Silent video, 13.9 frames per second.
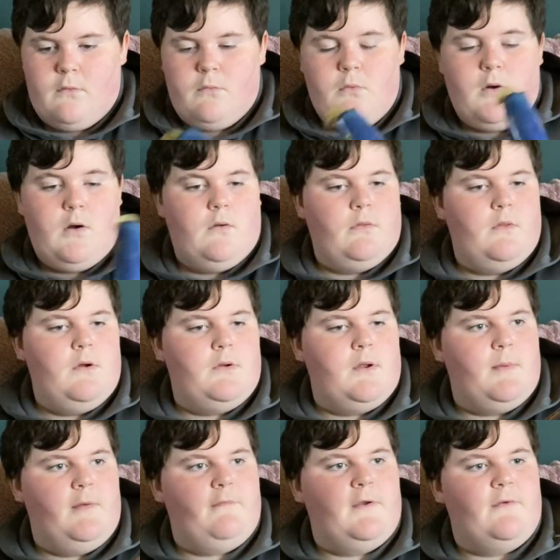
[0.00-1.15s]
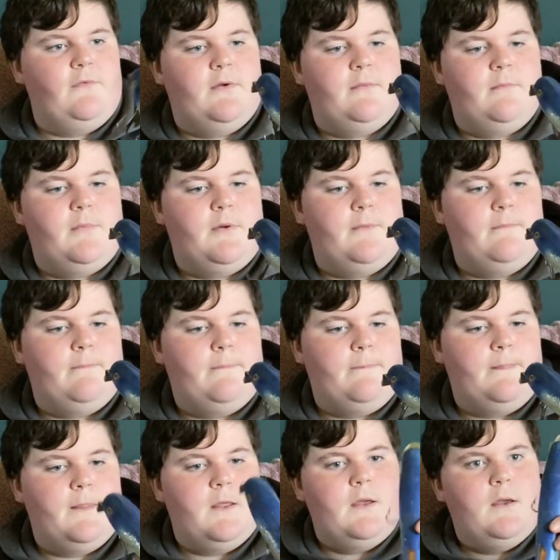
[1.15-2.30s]
Well, no, not my favorite, but
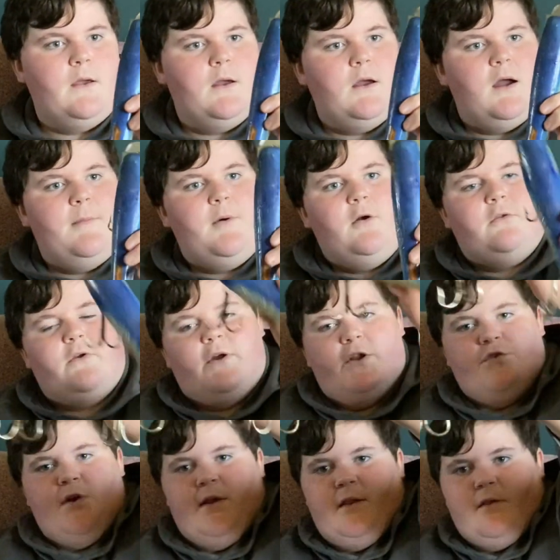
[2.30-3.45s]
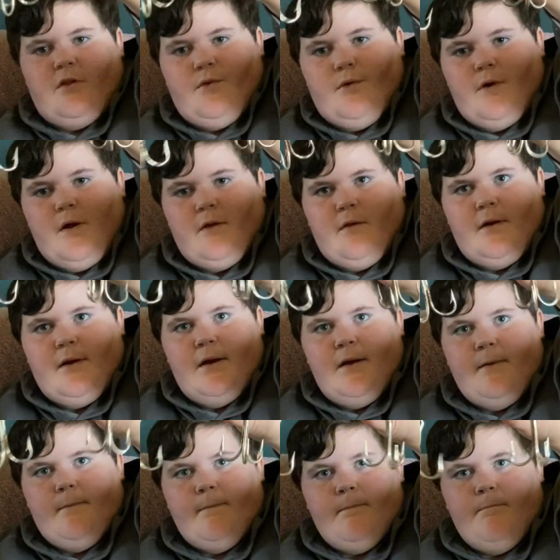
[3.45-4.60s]
I'm also going to try this lure on Sunday.
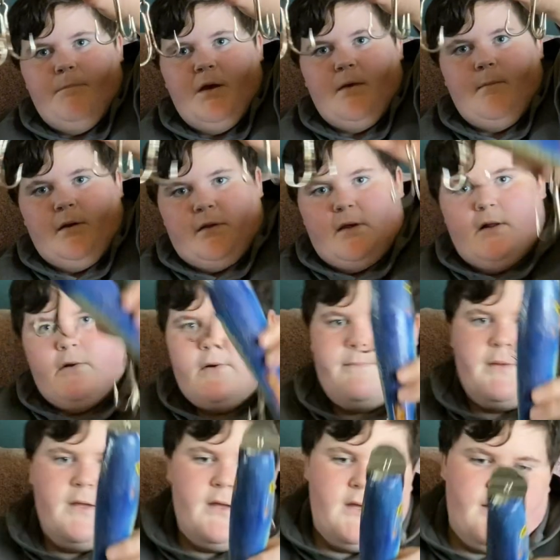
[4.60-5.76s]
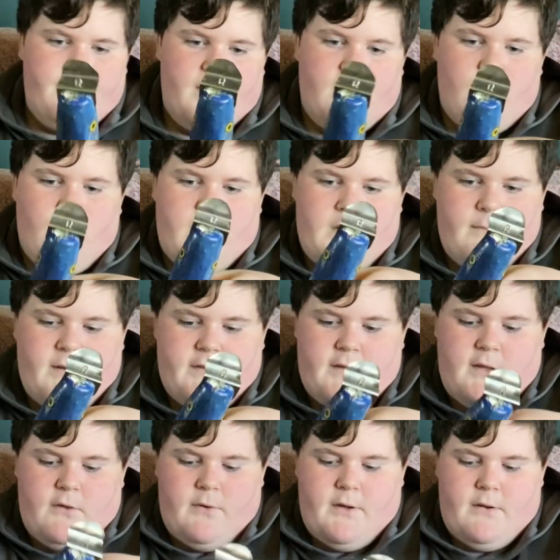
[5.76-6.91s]
Big musky lure. Big, big wooden musky
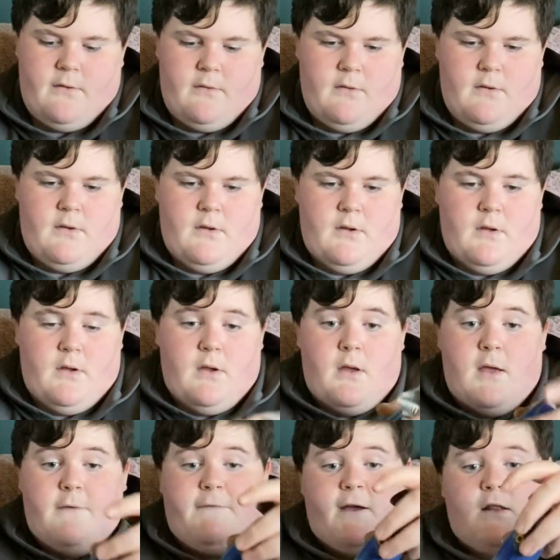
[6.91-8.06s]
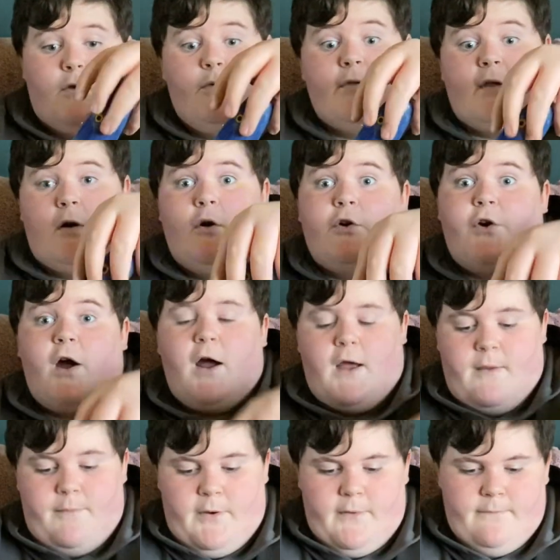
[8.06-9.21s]
lure. If I lose it, I'll cry,
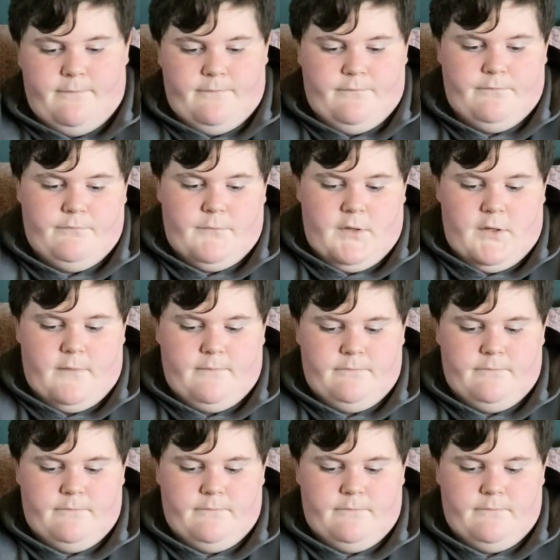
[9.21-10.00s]
but yeah.